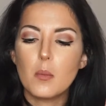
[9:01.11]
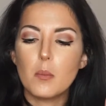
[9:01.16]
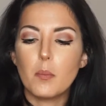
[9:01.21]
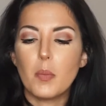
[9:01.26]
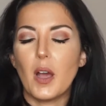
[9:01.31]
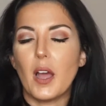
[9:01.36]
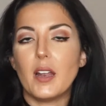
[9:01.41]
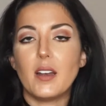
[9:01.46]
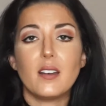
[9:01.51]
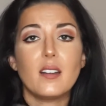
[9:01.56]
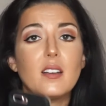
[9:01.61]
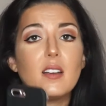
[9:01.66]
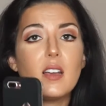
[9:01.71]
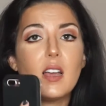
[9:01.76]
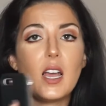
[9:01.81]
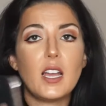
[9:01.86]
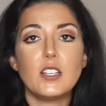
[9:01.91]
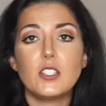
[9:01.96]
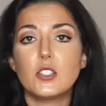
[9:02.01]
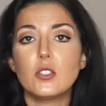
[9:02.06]
But
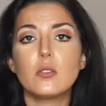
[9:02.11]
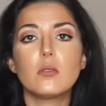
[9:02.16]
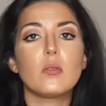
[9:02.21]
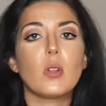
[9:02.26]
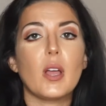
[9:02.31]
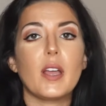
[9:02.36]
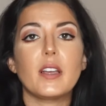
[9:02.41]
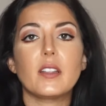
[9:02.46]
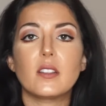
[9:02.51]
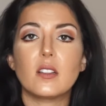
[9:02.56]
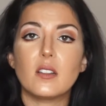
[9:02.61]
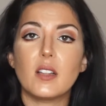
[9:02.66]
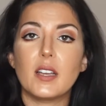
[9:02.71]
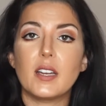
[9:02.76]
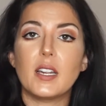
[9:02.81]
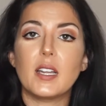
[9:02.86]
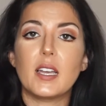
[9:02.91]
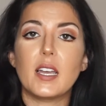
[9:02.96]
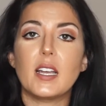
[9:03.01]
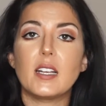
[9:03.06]
I do like the
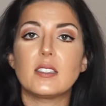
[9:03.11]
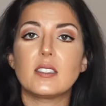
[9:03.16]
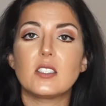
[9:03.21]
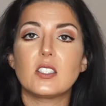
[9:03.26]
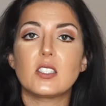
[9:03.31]
lighting case.